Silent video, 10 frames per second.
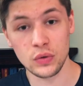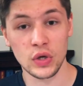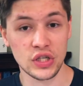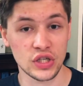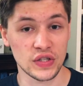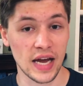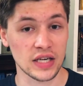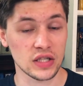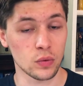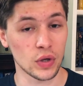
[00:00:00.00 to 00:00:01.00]
which is
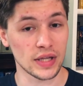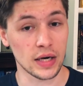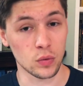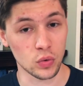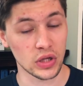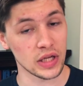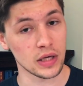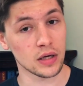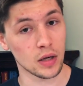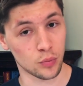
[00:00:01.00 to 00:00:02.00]
actually one that I really
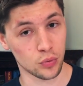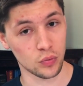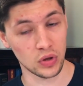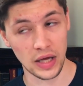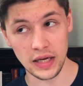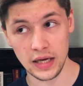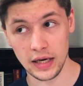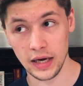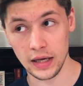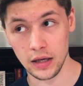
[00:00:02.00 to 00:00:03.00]
like,
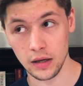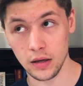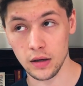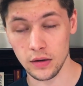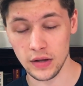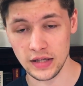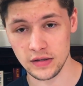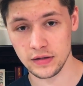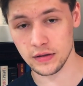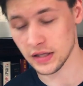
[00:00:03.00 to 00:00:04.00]
and that's